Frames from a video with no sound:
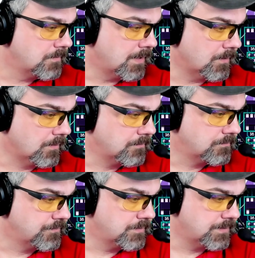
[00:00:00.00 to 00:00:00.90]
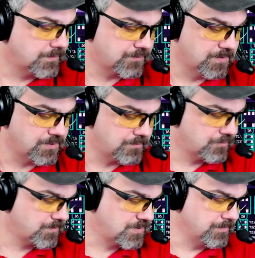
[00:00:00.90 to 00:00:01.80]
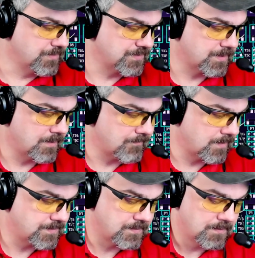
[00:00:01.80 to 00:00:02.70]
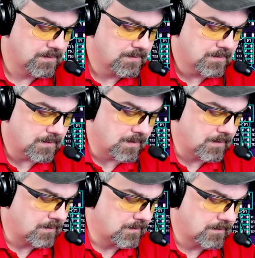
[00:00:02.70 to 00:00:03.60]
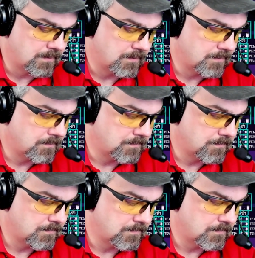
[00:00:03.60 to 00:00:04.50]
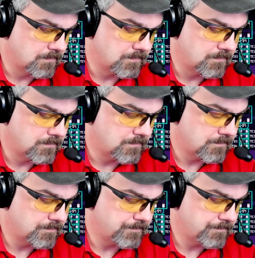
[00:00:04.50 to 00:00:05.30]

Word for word: Hang on. Eh, switch switch music here, Fritz. Um, hmm.